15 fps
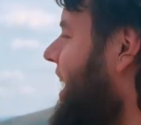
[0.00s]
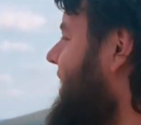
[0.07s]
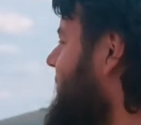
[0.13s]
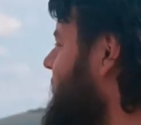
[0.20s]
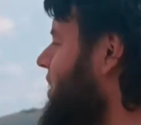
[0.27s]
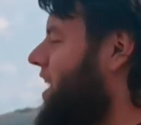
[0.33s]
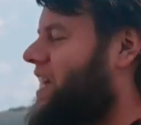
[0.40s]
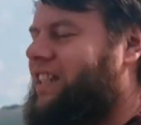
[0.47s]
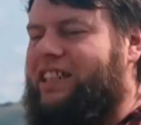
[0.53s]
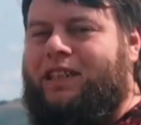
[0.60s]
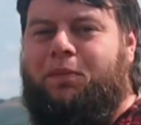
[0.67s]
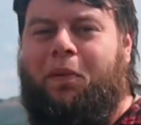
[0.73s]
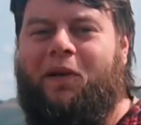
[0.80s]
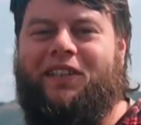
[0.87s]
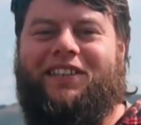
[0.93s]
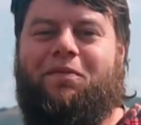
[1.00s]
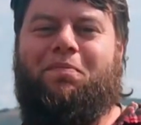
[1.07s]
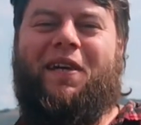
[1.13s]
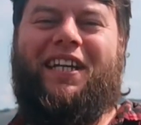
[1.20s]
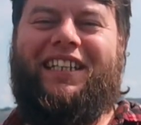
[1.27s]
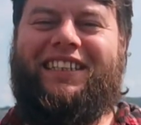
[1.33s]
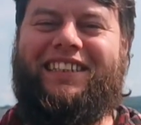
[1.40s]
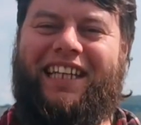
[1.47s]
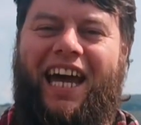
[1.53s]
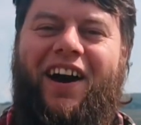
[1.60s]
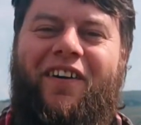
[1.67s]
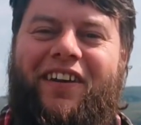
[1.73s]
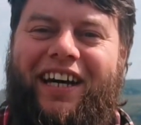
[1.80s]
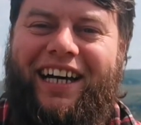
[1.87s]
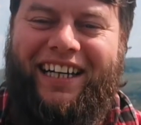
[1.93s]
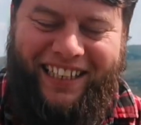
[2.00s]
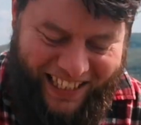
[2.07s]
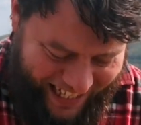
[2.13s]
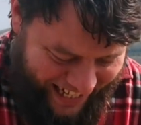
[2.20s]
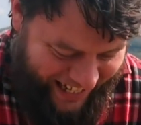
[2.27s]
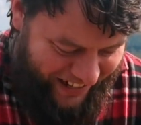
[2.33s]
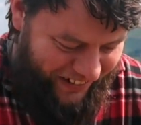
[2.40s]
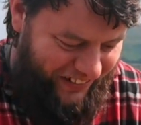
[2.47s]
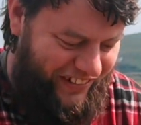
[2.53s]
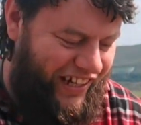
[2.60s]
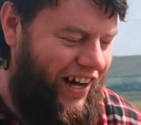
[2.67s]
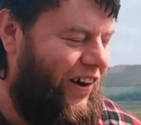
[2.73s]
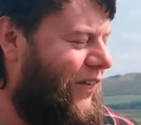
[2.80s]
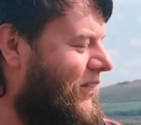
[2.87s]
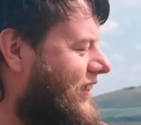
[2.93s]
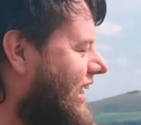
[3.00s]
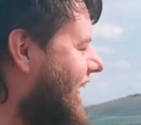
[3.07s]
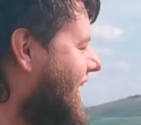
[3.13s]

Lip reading: and it really just puts a big downer on the whole